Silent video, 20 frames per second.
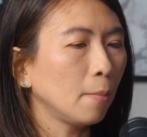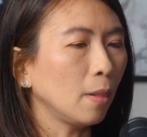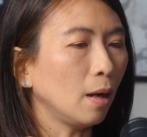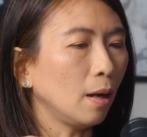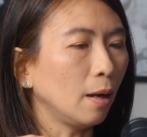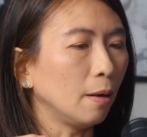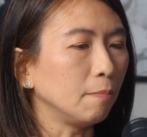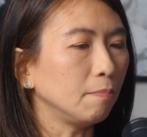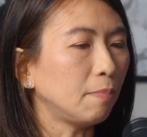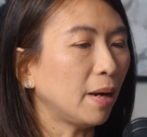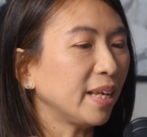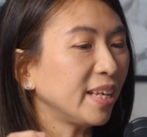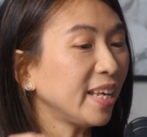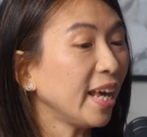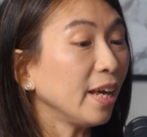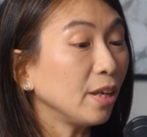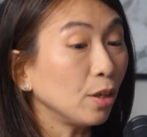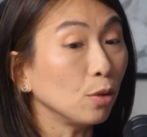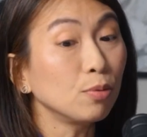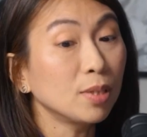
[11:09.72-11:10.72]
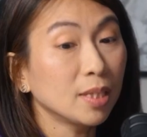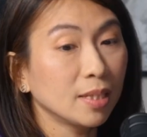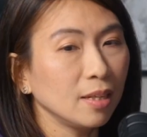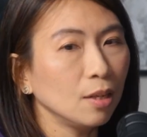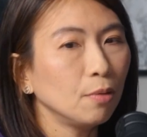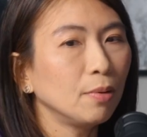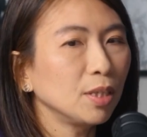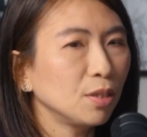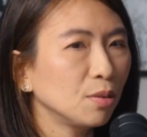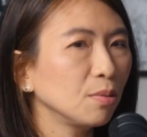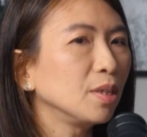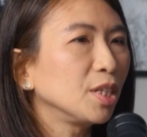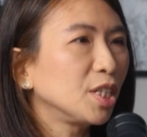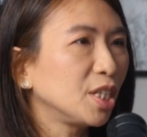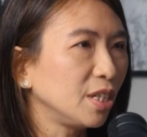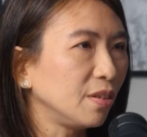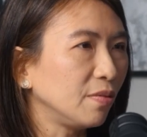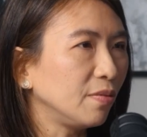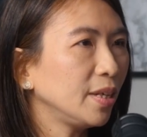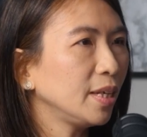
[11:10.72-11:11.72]
but yet you still want to
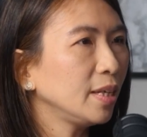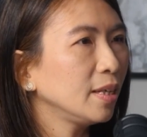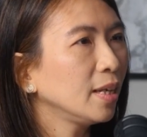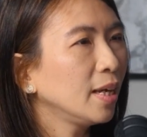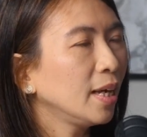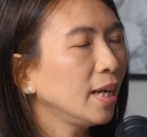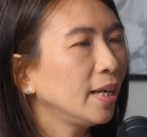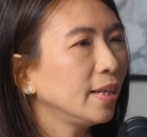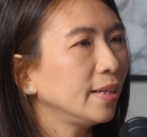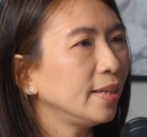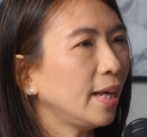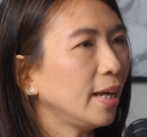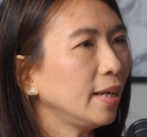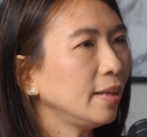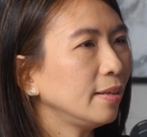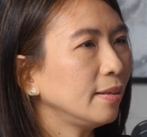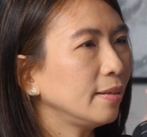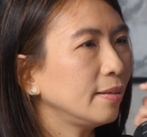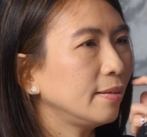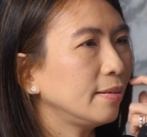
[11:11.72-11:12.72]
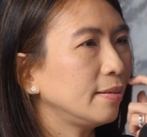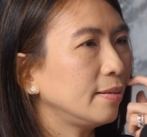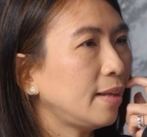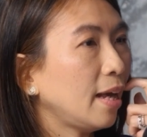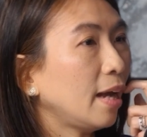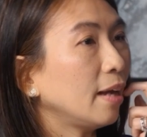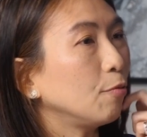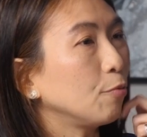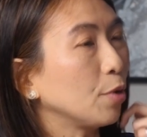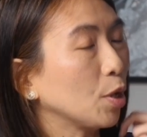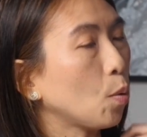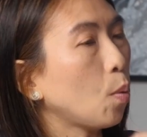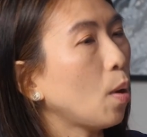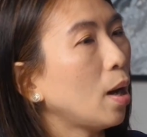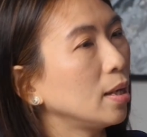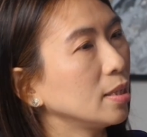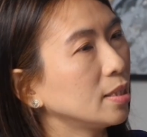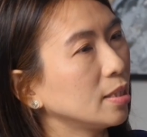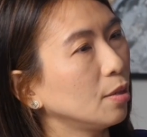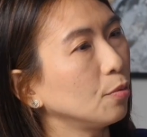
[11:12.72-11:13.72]
achieve it, then that
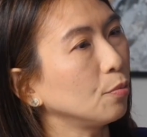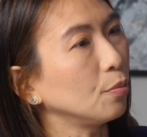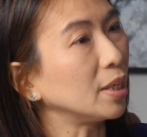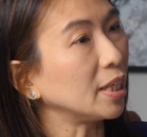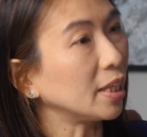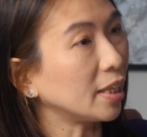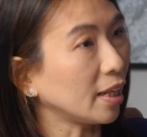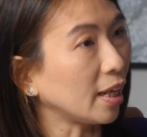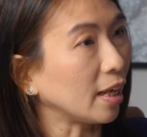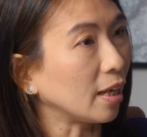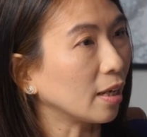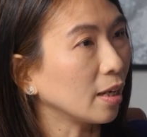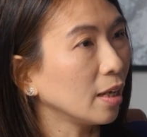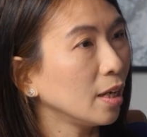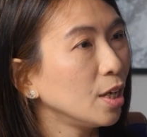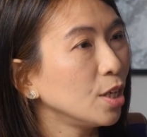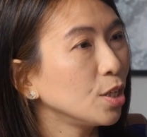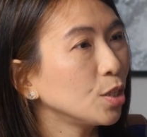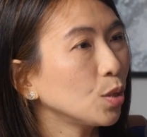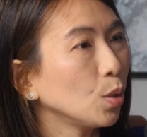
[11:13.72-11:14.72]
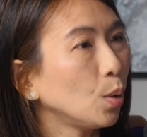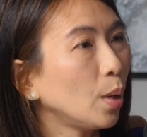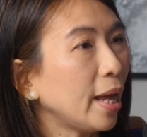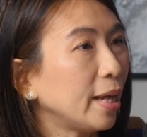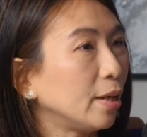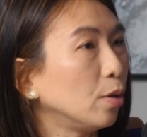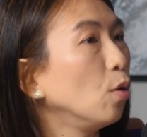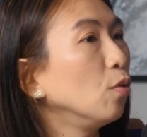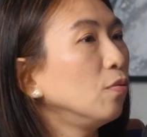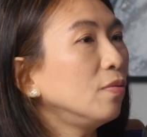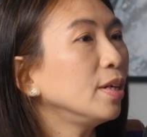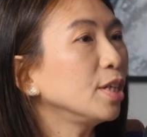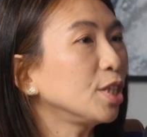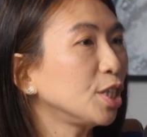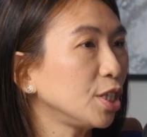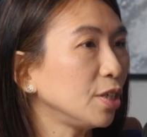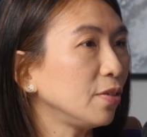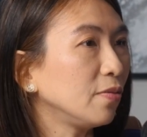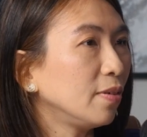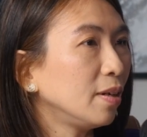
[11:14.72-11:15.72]
requires a rethink. So an
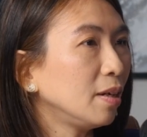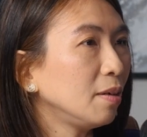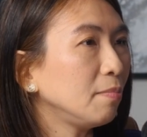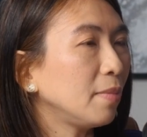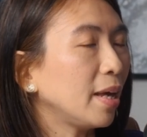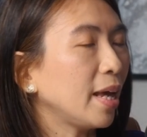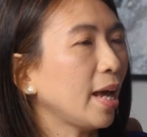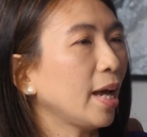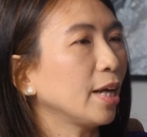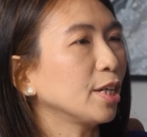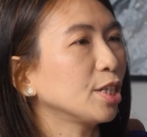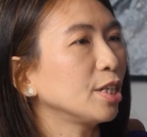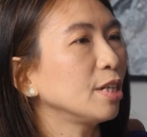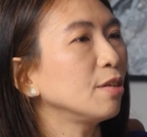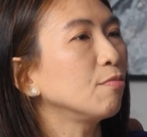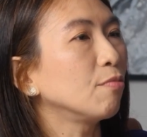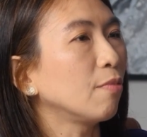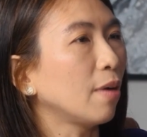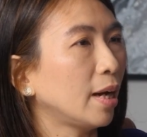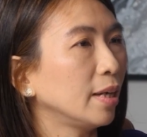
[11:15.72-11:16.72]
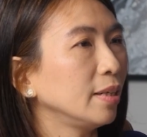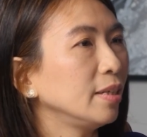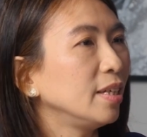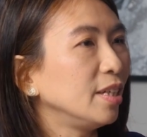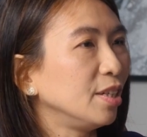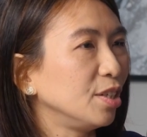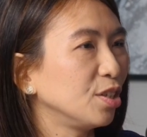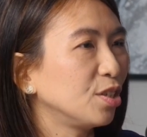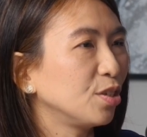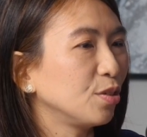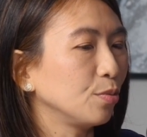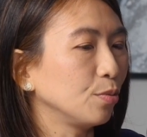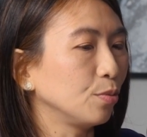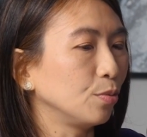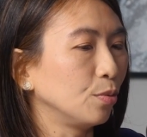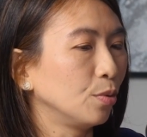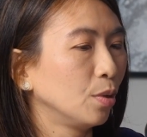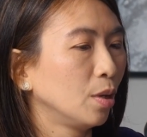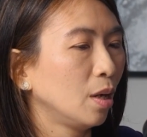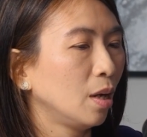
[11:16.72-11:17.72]
overachiever may actually run
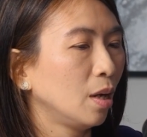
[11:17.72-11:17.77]
into,